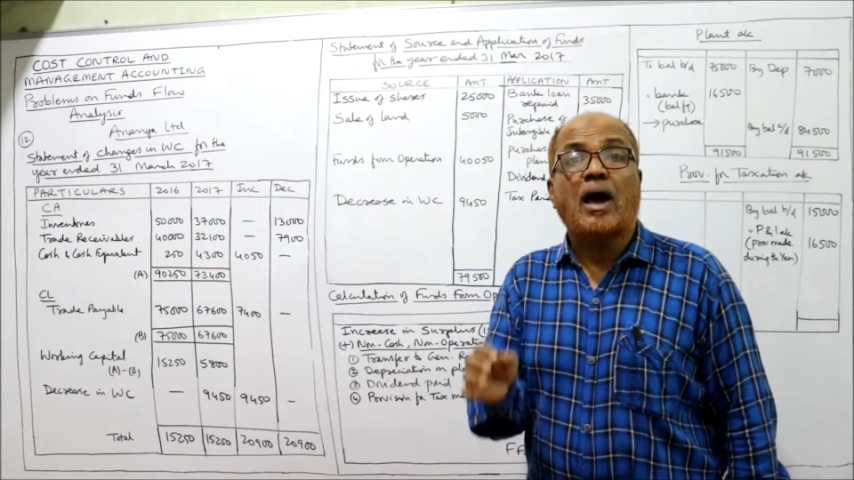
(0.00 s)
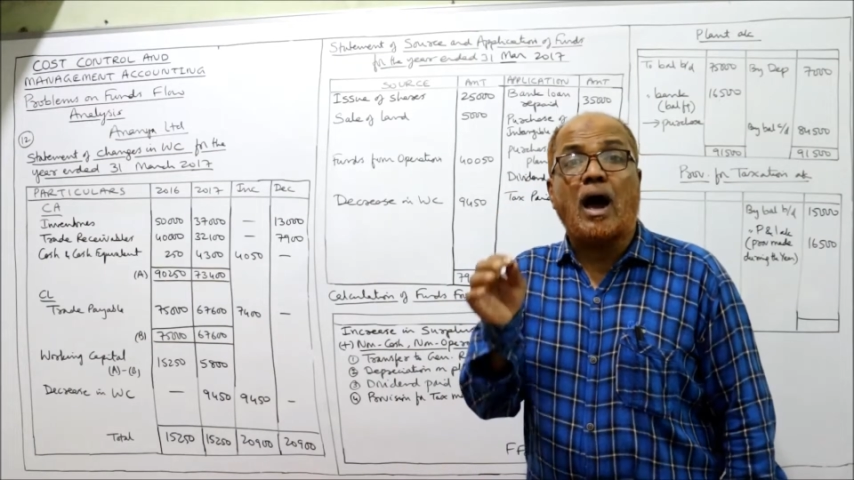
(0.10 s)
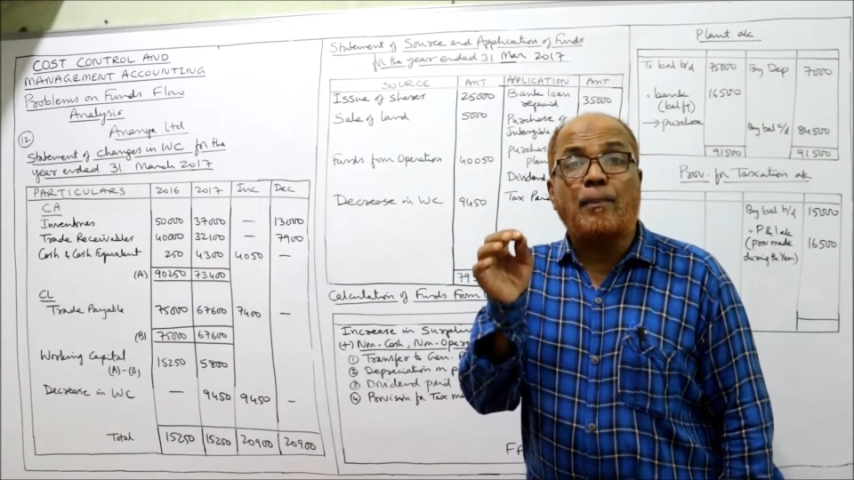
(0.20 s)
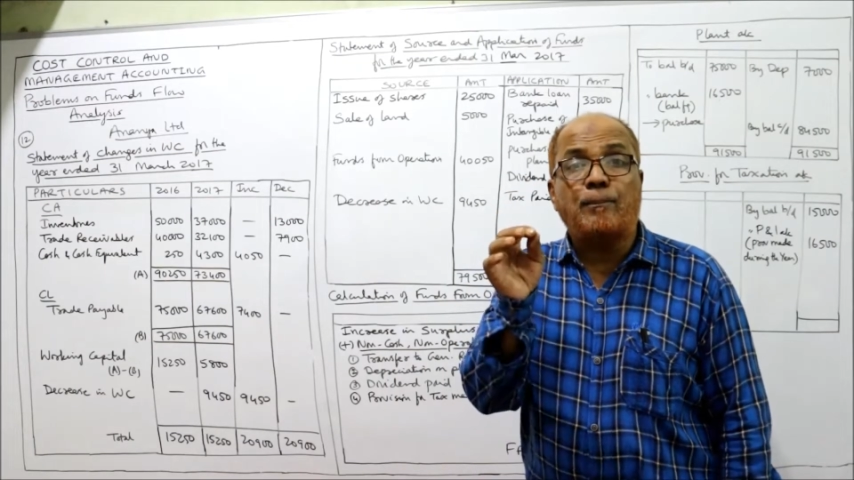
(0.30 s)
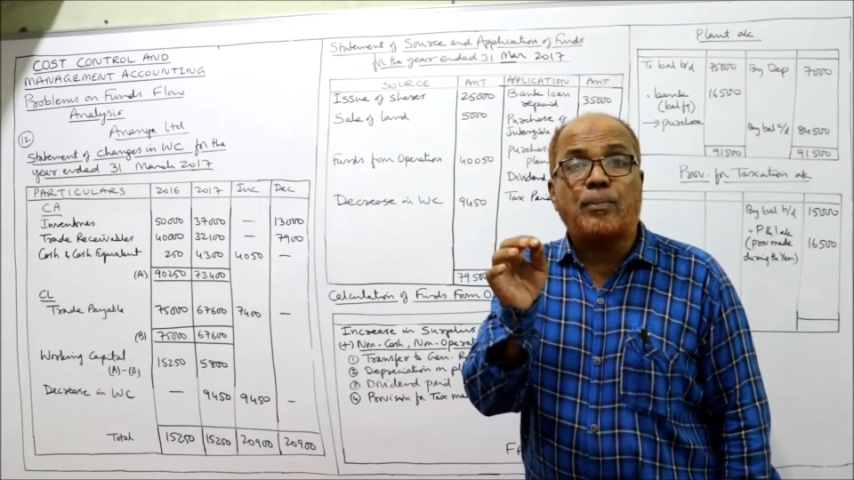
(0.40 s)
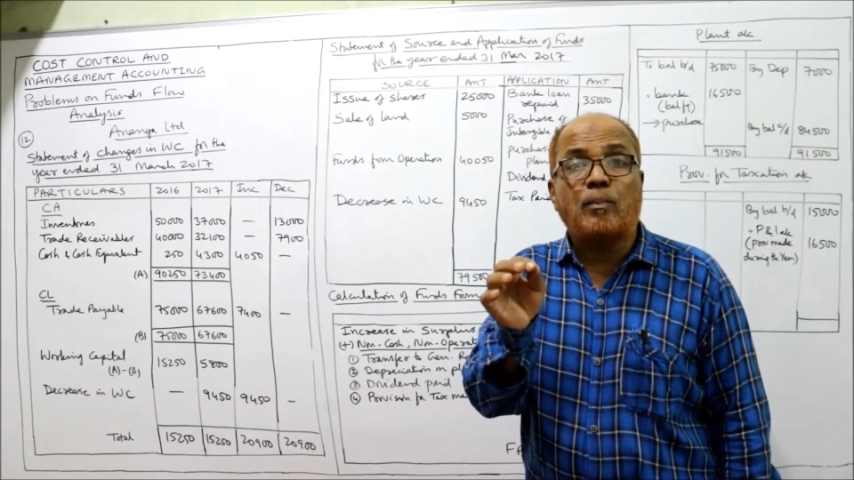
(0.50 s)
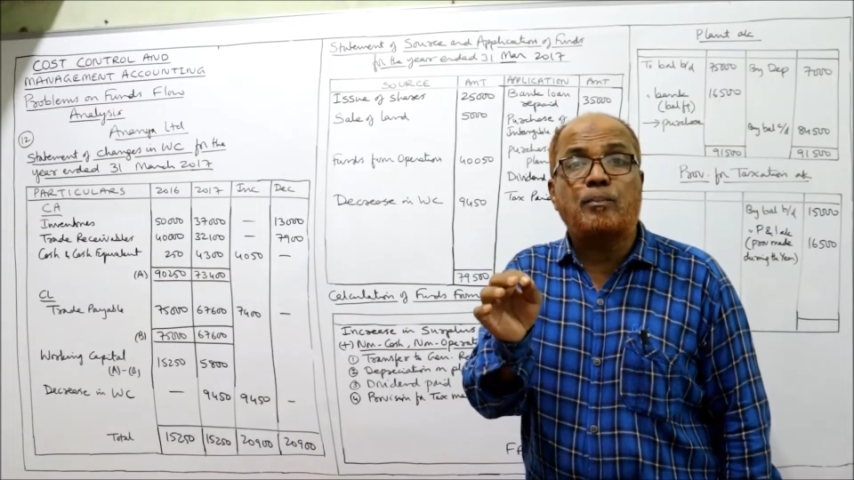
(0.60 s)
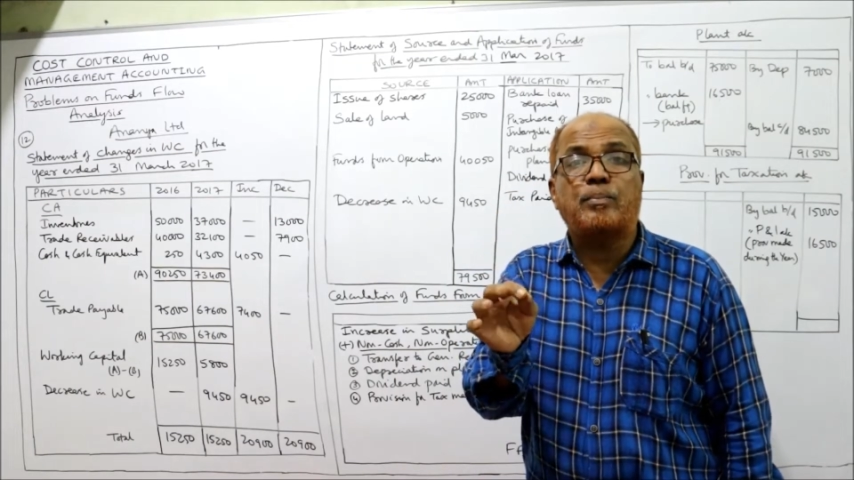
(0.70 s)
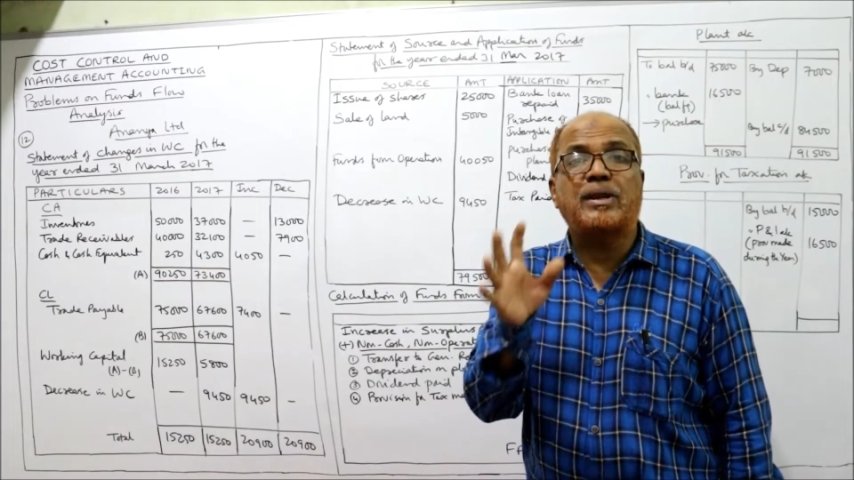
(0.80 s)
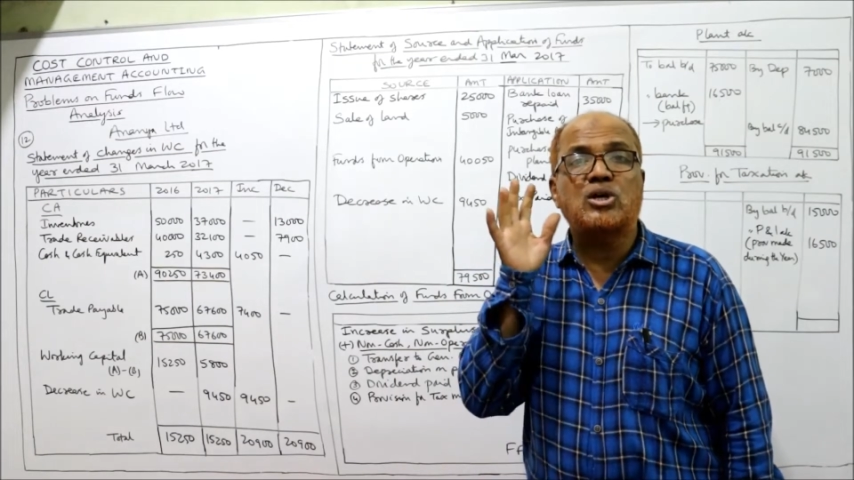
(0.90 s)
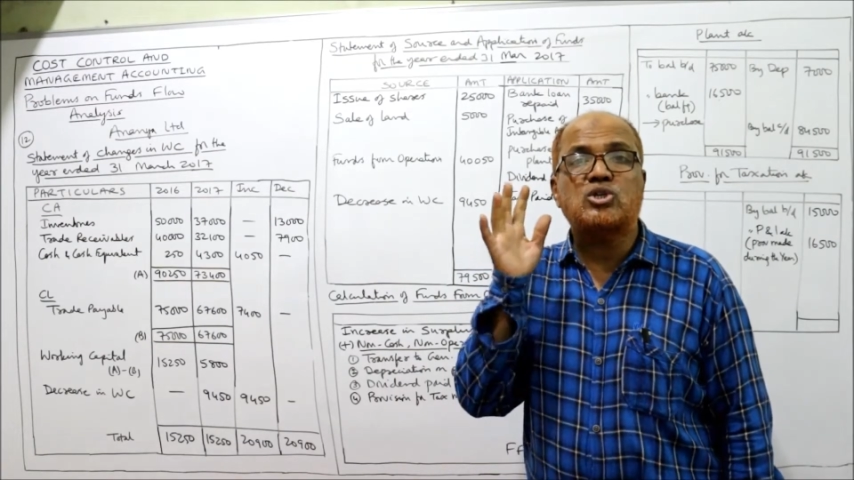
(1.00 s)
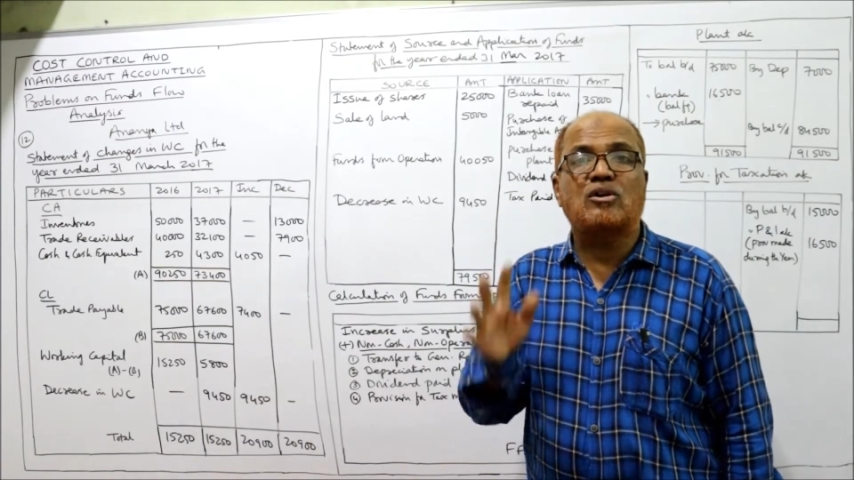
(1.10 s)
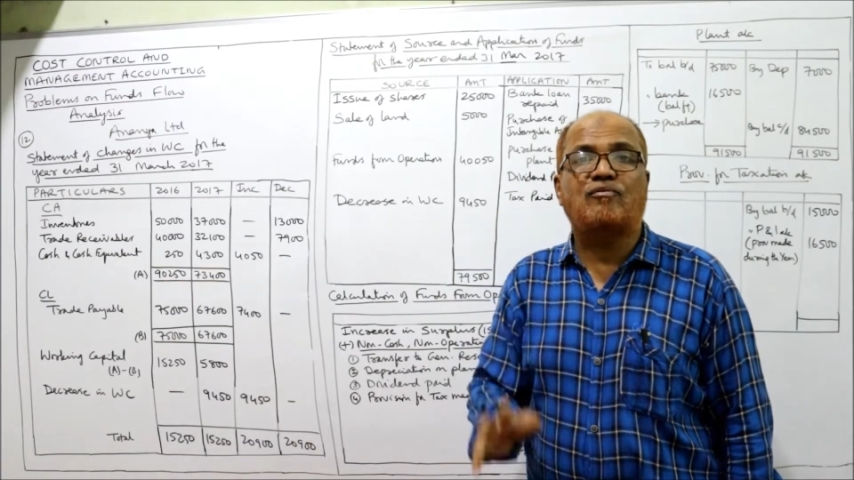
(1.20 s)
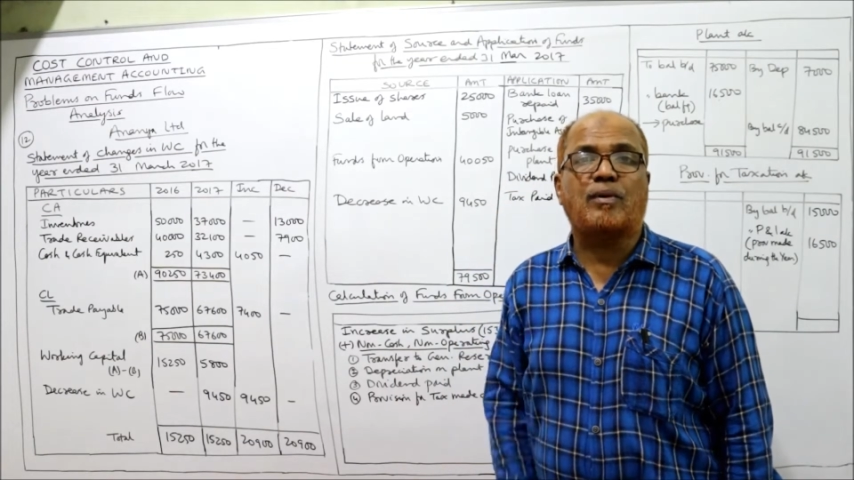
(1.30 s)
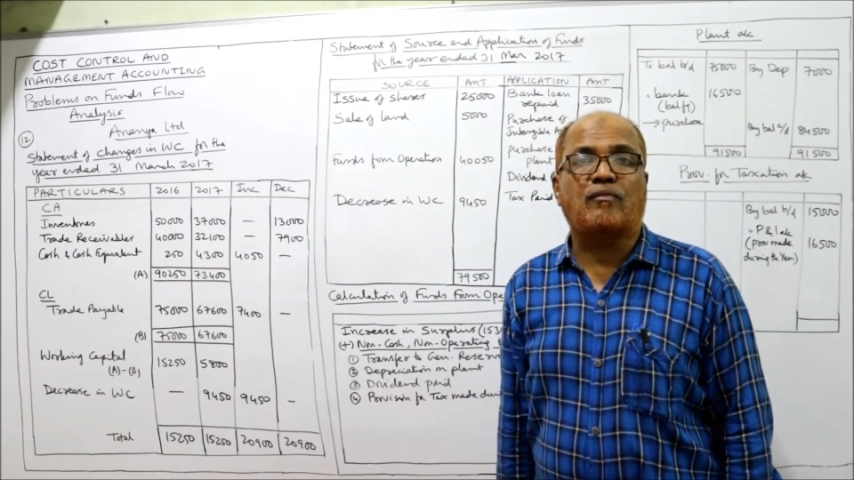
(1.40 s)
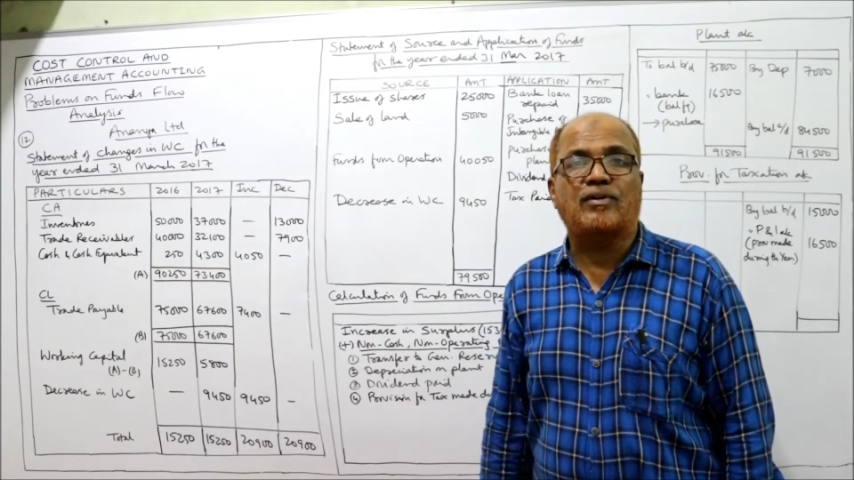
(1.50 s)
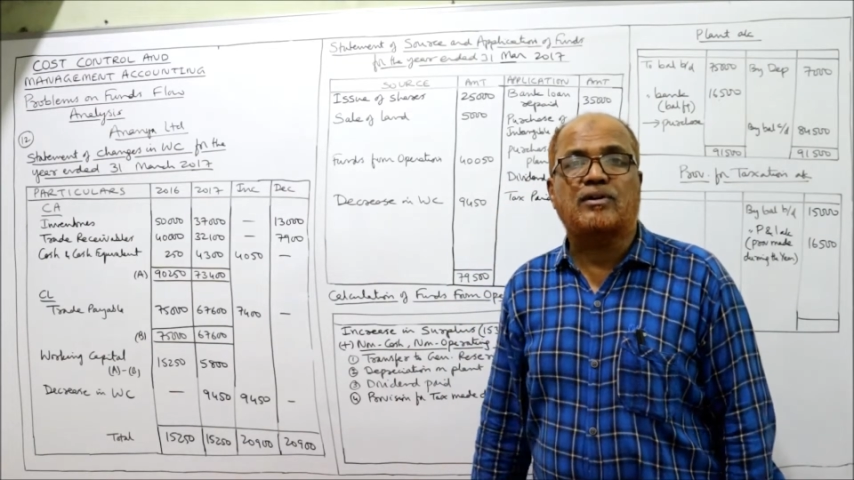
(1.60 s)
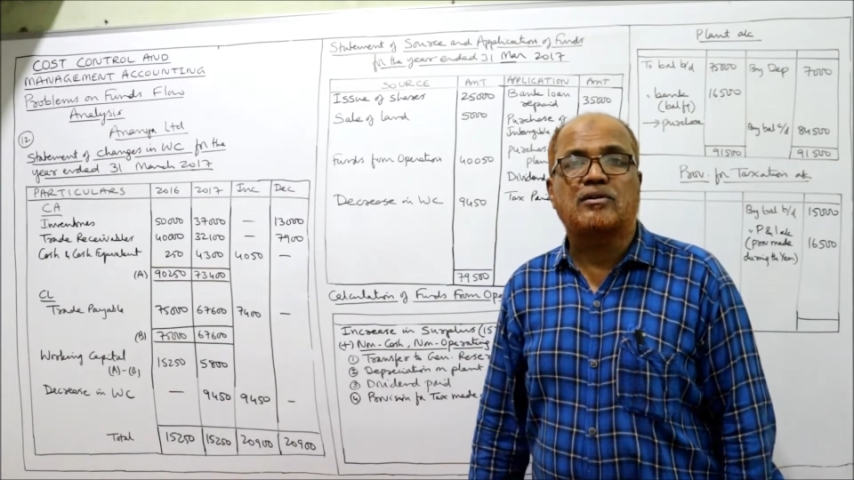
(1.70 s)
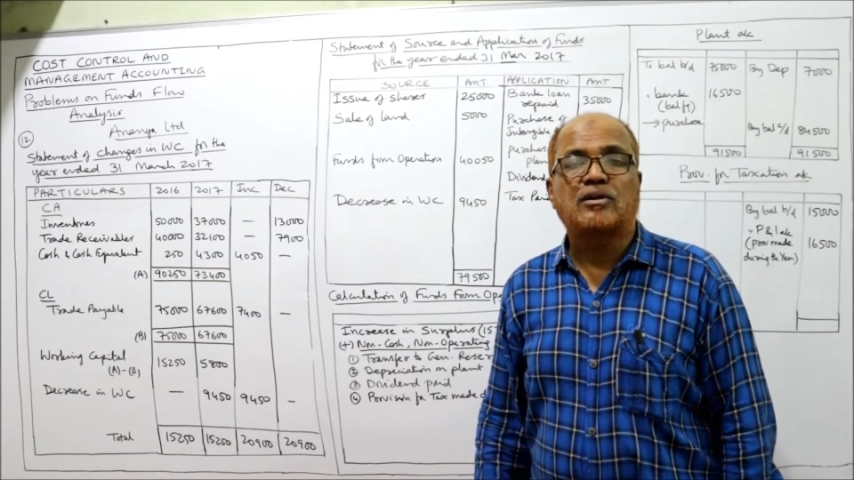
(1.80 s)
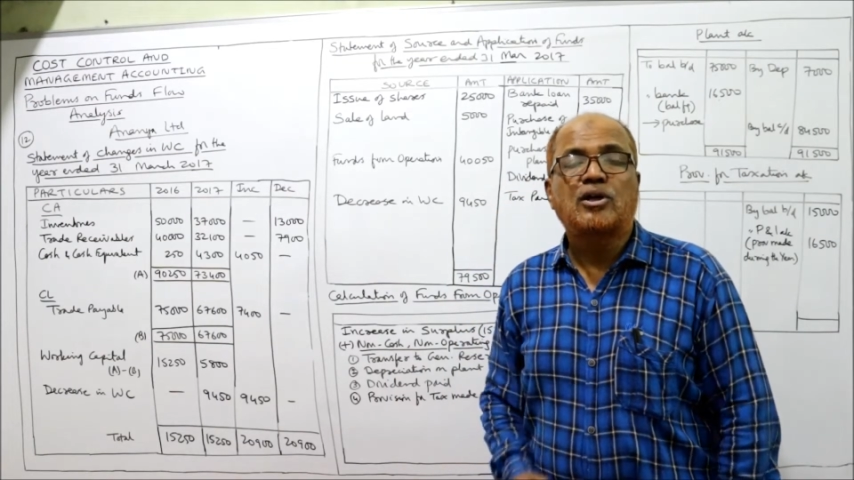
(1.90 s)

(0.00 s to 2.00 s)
appropriation of profit.